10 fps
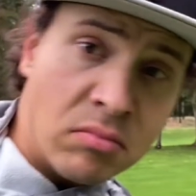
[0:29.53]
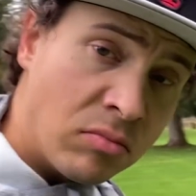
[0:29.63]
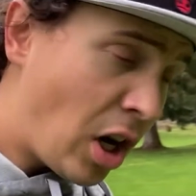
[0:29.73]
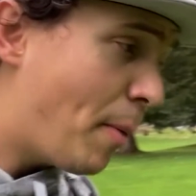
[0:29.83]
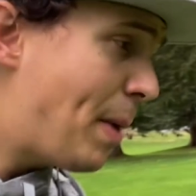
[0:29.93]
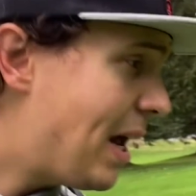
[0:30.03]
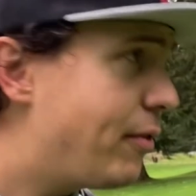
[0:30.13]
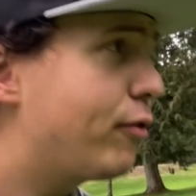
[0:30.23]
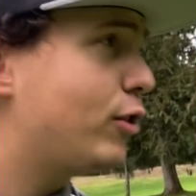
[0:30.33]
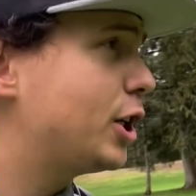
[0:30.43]
Not bad,
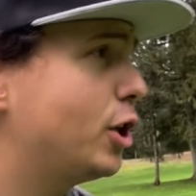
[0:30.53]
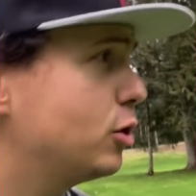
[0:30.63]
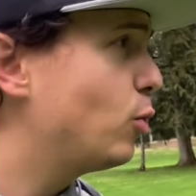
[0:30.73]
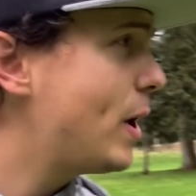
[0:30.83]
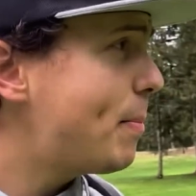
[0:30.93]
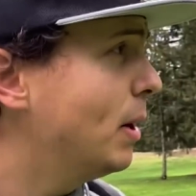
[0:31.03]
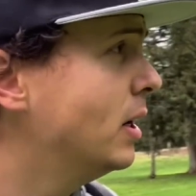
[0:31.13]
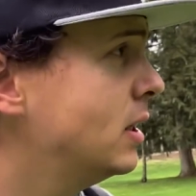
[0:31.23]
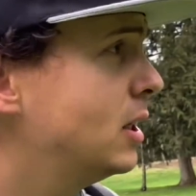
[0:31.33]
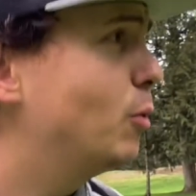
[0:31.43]
fresh out the whip
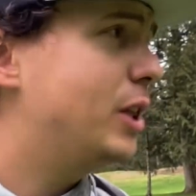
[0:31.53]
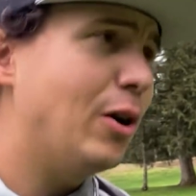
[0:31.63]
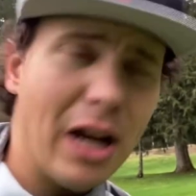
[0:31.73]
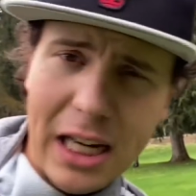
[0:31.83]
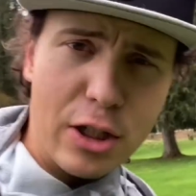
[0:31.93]
without any